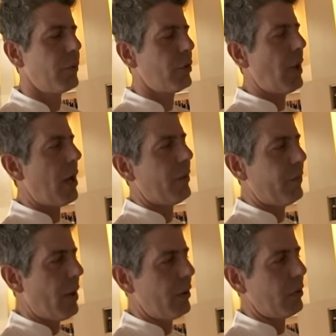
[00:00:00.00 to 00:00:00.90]
stack of
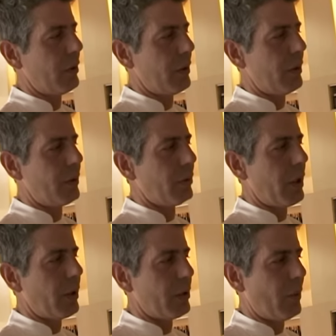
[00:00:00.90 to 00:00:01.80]
fries on the,
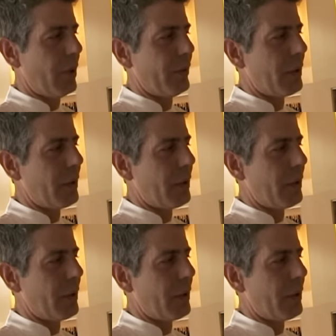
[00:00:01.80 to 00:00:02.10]
like at 12